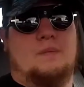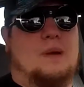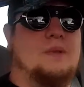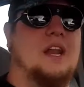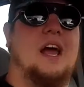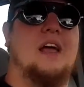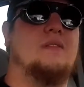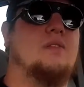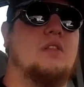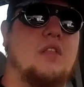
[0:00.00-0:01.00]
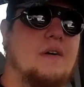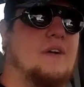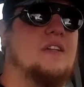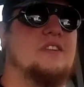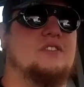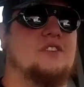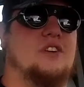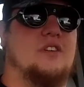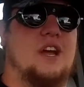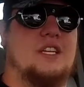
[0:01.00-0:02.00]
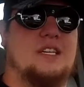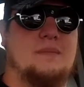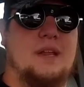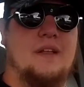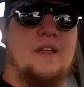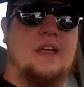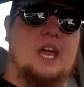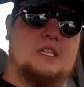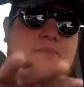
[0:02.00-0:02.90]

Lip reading: I mean, I love how this truck rides. I mean, it's